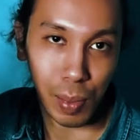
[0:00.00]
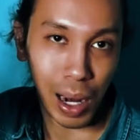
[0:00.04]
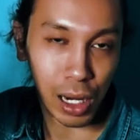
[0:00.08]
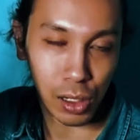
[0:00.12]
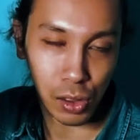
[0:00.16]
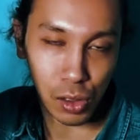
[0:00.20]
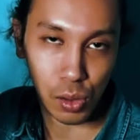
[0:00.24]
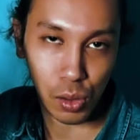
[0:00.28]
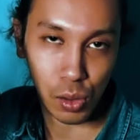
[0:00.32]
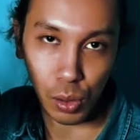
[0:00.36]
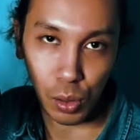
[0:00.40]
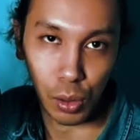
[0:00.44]

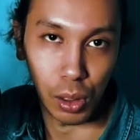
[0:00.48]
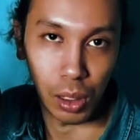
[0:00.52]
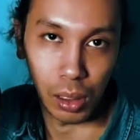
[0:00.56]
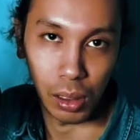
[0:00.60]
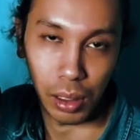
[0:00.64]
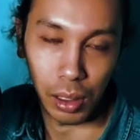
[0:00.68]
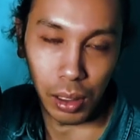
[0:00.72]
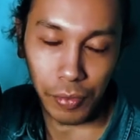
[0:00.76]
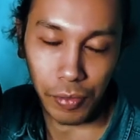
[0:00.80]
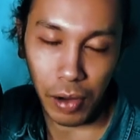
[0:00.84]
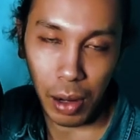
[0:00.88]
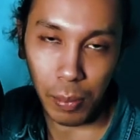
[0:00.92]
Max
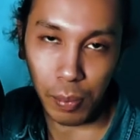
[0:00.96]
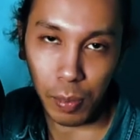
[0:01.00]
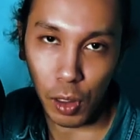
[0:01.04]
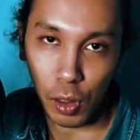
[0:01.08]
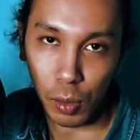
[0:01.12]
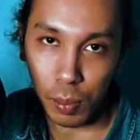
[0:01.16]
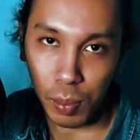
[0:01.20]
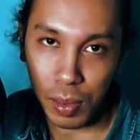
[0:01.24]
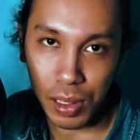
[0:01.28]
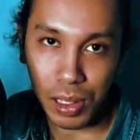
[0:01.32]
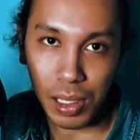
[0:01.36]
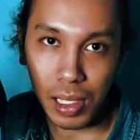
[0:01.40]
Tool, if I'm
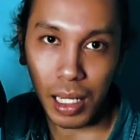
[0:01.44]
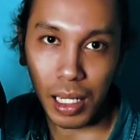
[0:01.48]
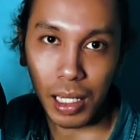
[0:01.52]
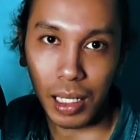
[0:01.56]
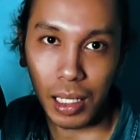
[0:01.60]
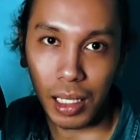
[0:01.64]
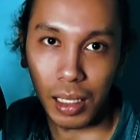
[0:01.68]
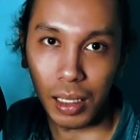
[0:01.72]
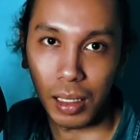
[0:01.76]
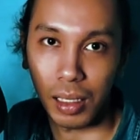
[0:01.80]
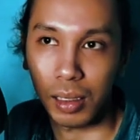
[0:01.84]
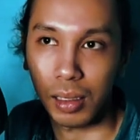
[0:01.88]
not
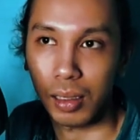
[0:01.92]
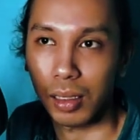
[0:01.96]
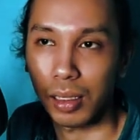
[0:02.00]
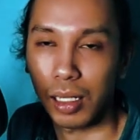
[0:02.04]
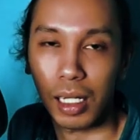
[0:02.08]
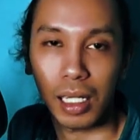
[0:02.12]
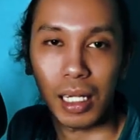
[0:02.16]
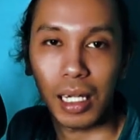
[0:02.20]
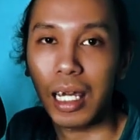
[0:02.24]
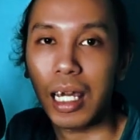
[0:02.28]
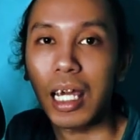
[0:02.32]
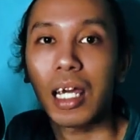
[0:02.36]
mistaken,
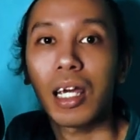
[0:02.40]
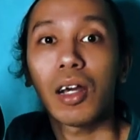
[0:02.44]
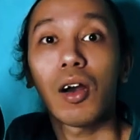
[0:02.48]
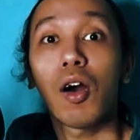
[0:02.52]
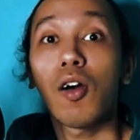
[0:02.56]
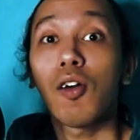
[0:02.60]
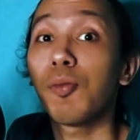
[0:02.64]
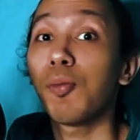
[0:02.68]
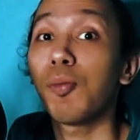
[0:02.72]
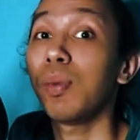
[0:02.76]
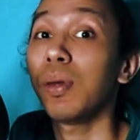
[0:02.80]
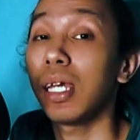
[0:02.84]
the king
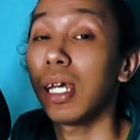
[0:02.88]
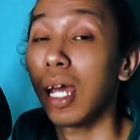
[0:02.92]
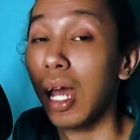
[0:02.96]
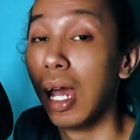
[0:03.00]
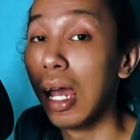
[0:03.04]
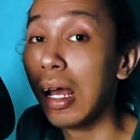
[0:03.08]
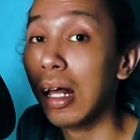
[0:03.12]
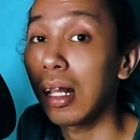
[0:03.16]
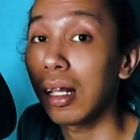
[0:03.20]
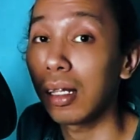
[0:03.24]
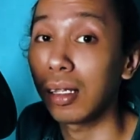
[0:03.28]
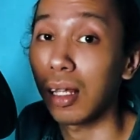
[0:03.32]
of
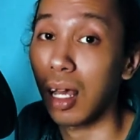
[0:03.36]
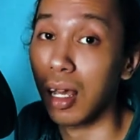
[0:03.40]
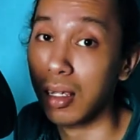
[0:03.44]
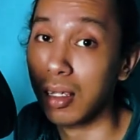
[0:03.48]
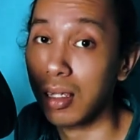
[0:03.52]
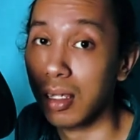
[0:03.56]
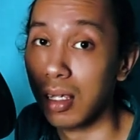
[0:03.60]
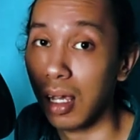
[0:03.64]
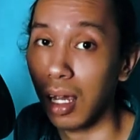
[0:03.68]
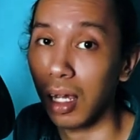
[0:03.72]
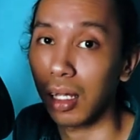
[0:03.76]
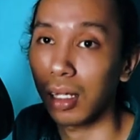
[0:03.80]
BL, they
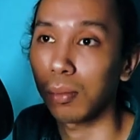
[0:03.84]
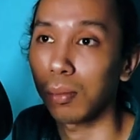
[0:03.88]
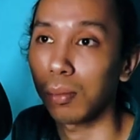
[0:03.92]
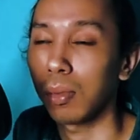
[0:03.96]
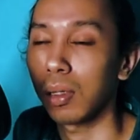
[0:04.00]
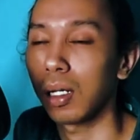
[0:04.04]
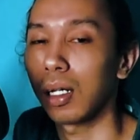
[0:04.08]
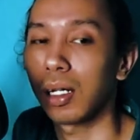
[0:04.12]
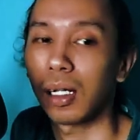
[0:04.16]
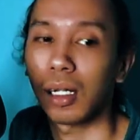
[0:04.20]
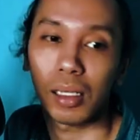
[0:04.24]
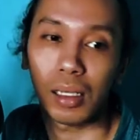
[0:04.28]
say,
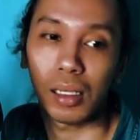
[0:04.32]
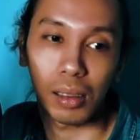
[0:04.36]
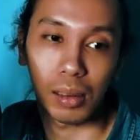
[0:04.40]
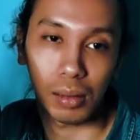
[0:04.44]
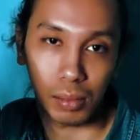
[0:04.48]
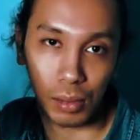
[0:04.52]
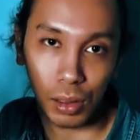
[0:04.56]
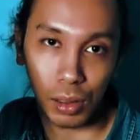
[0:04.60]
but